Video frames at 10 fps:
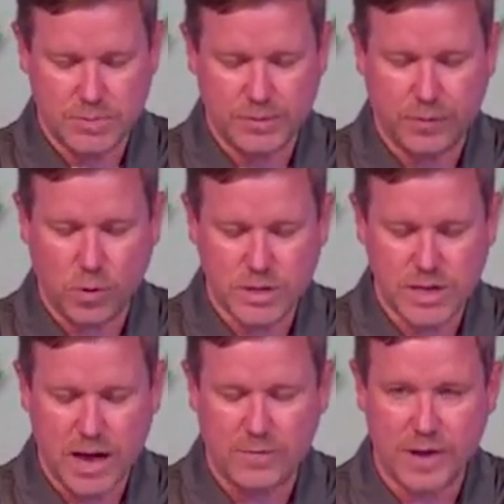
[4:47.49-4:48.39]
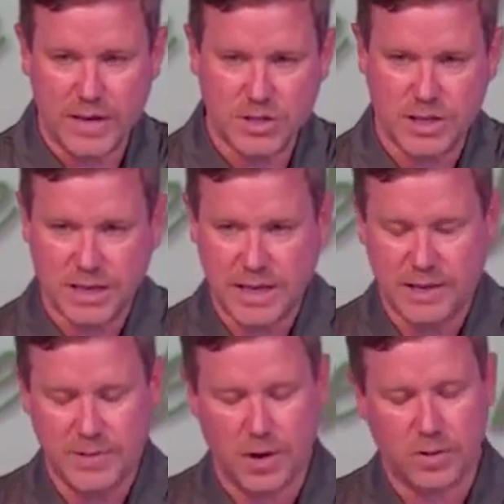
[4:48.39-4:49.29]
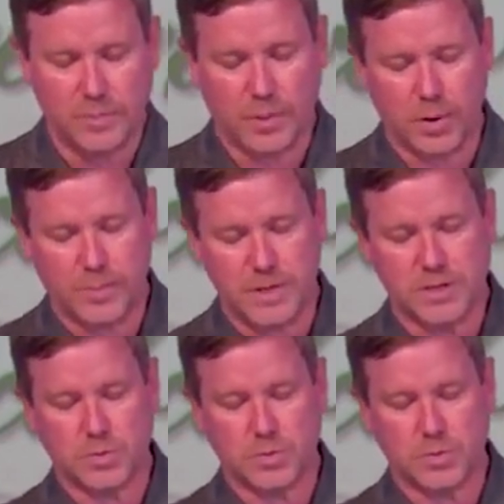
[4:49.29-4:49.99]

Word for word: Before salvation, again, the only purpose